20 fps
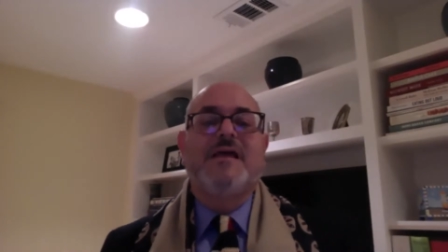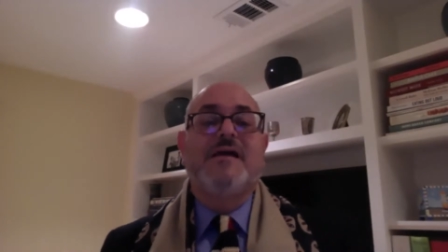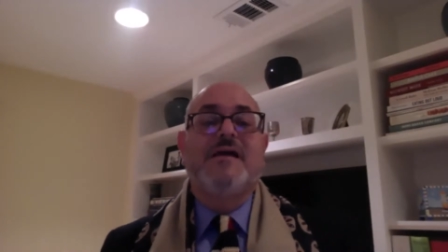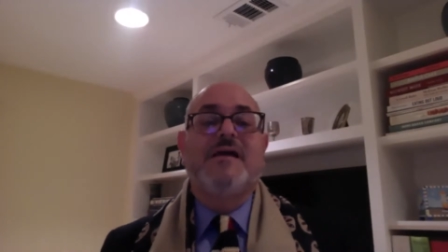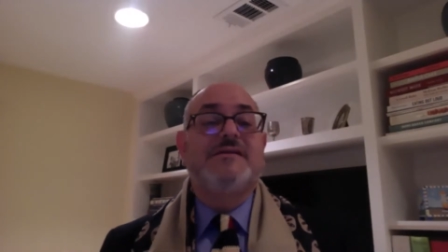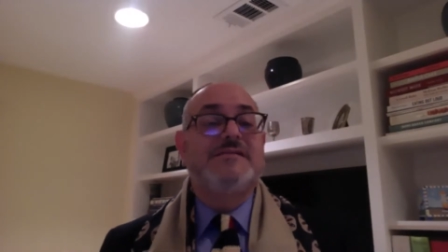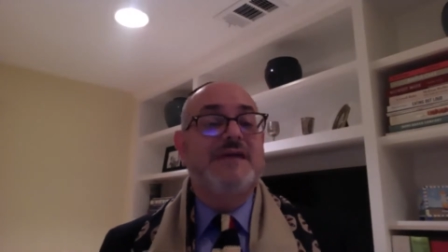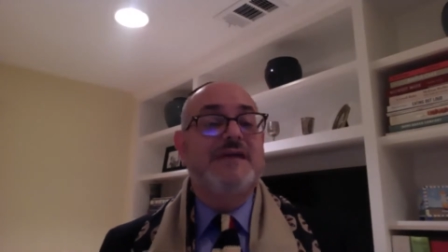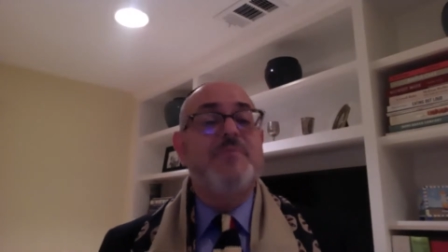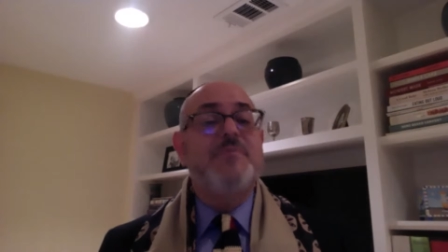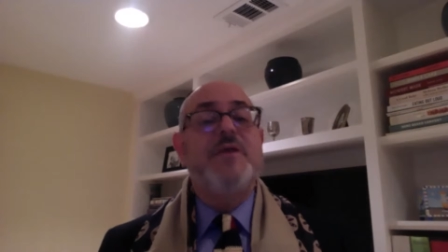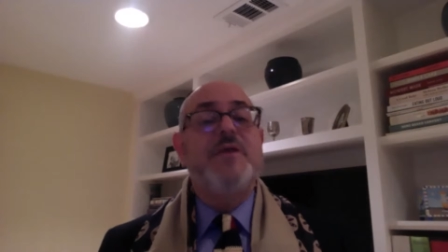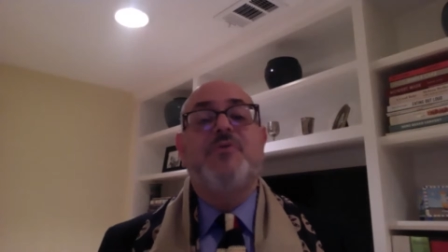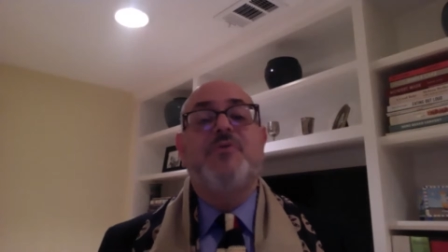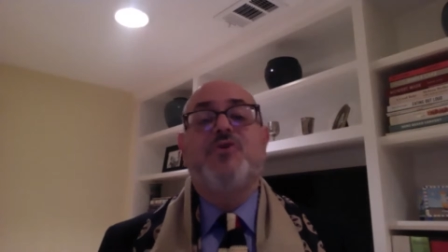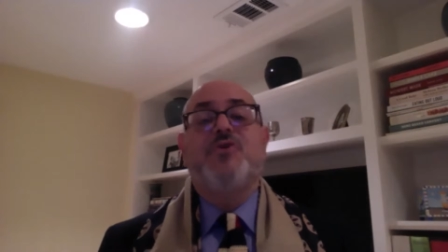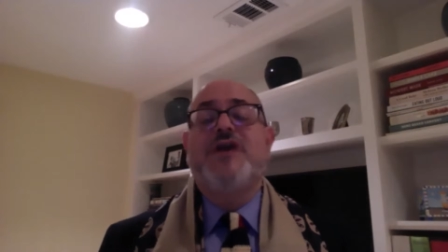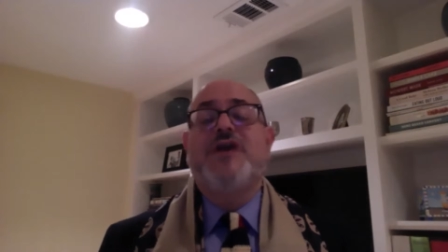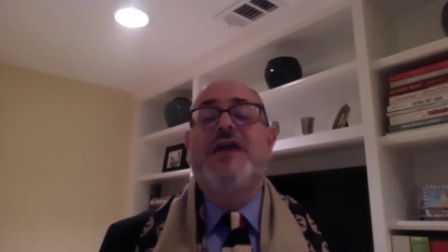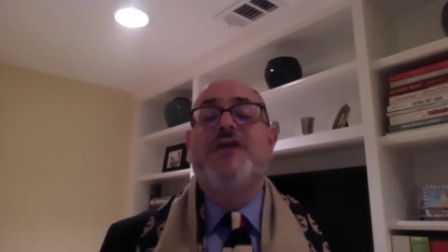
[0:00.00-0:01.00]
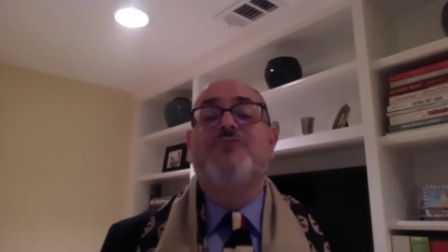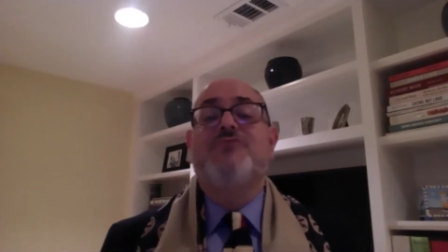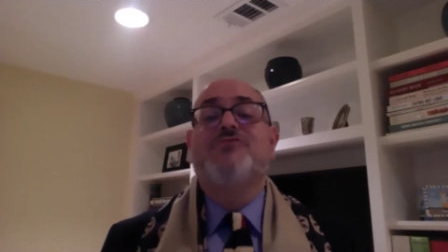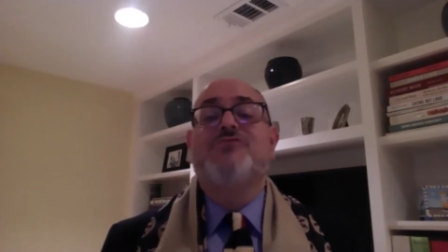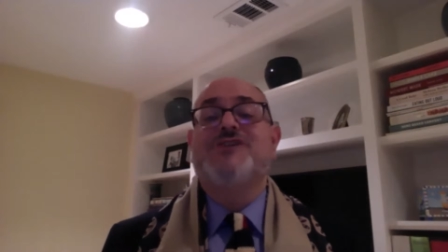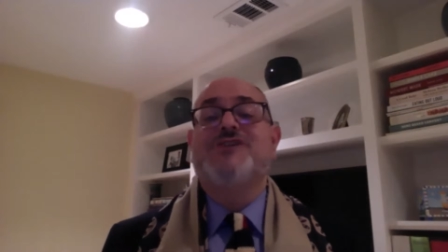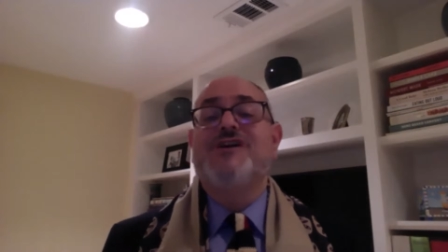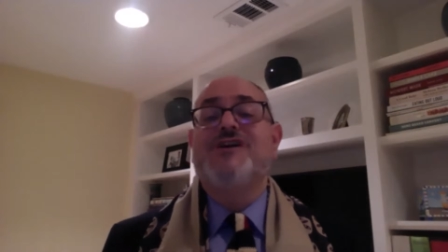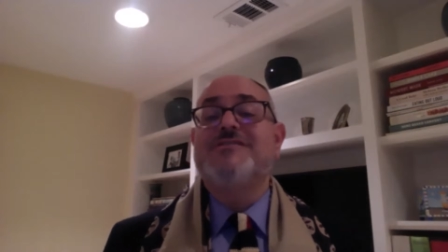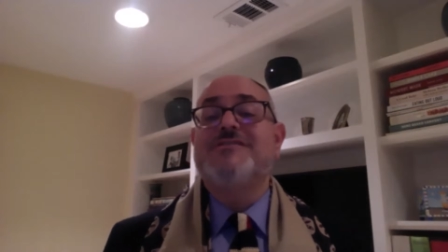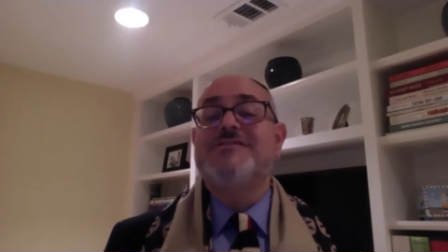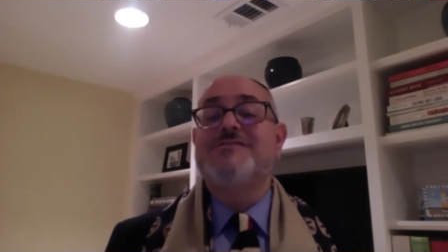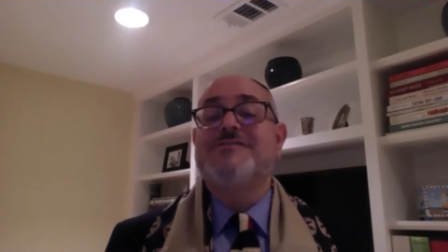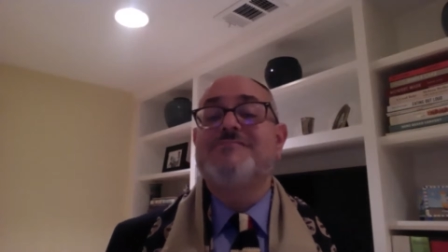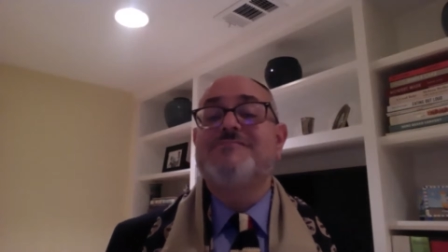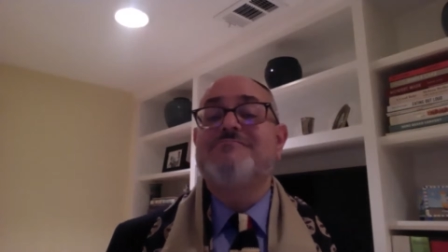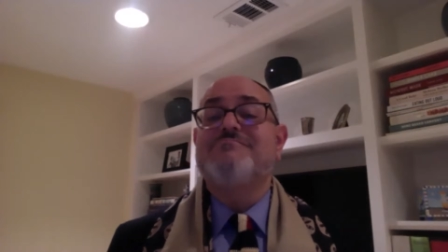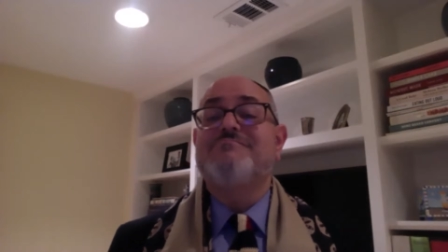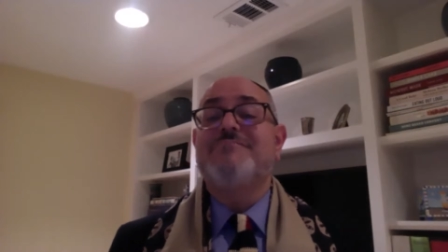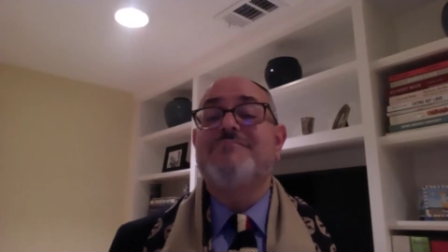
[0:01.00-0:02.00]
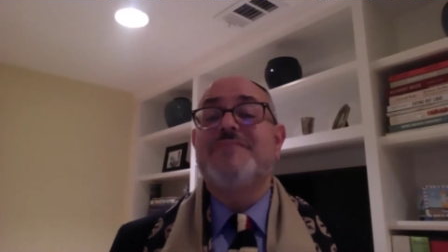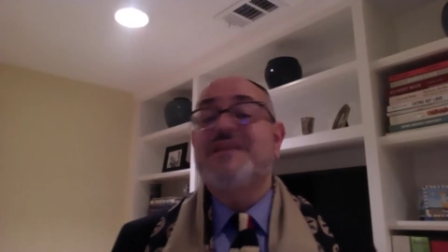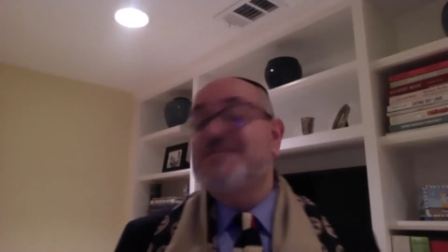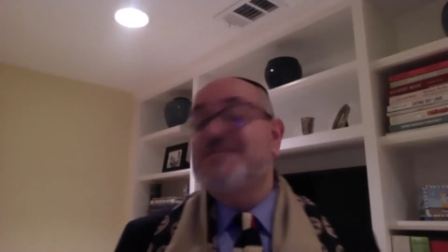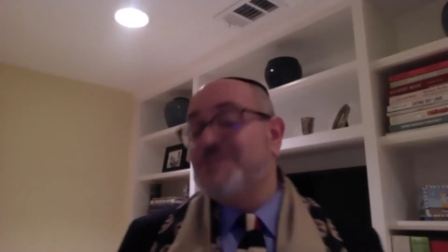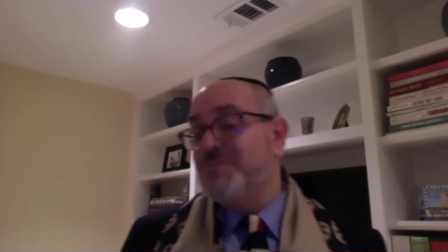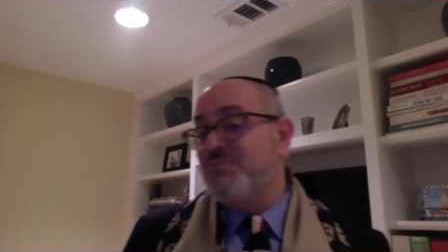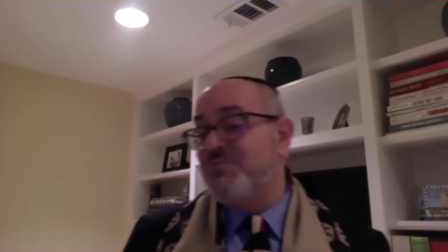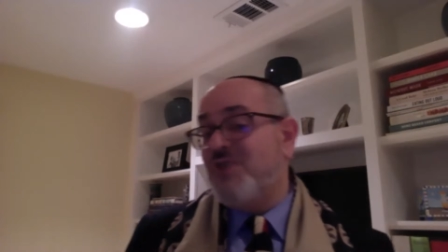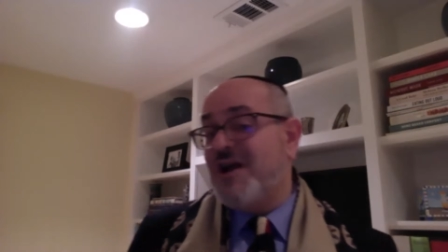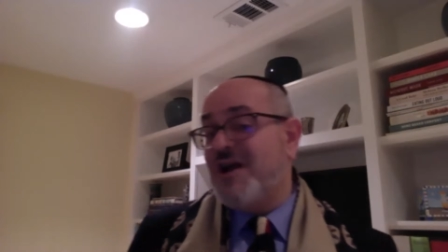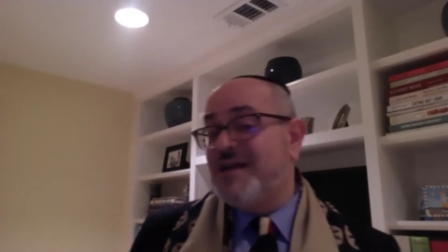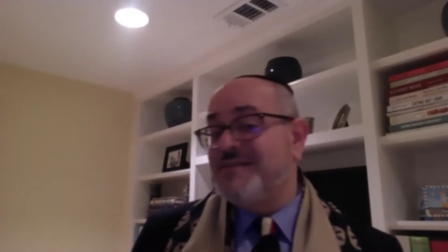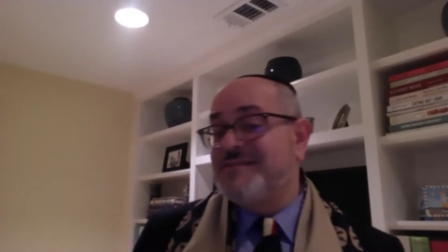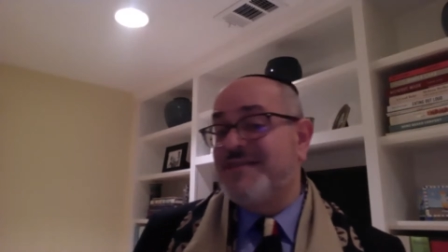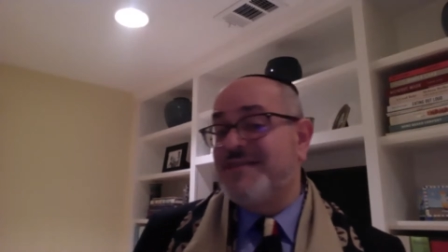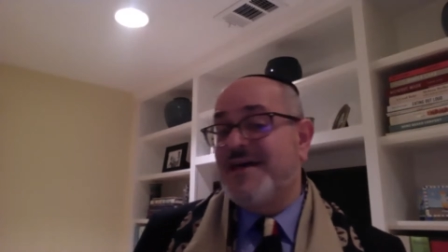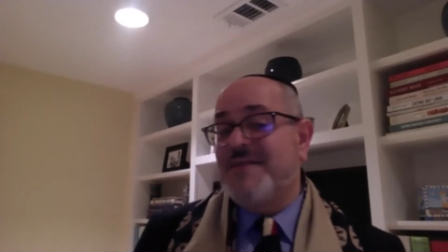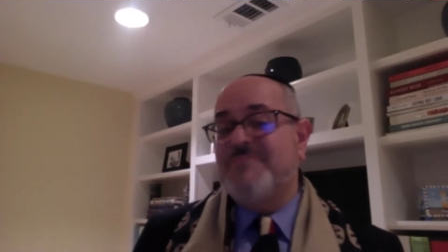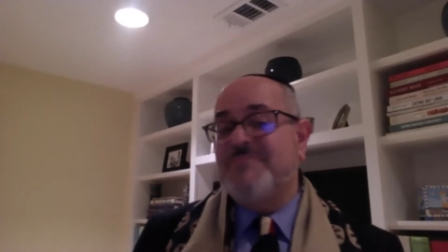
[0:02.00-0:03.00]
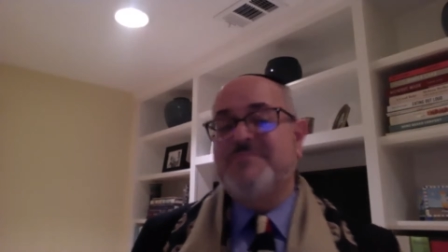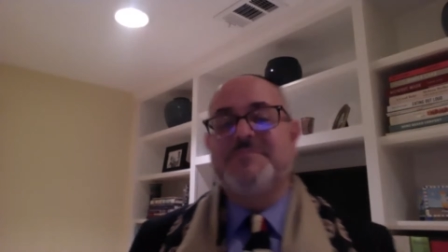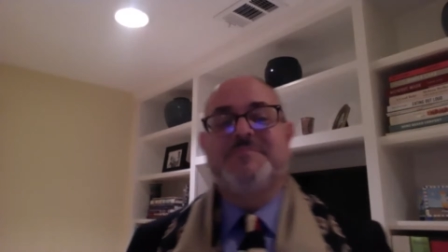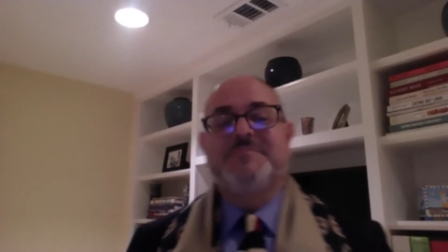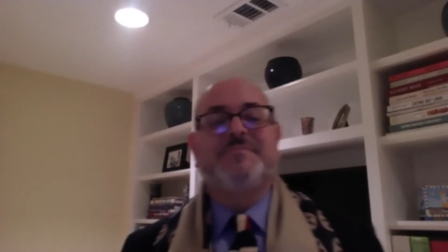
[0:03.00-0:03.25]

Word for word: Some people are getting results that surprise them.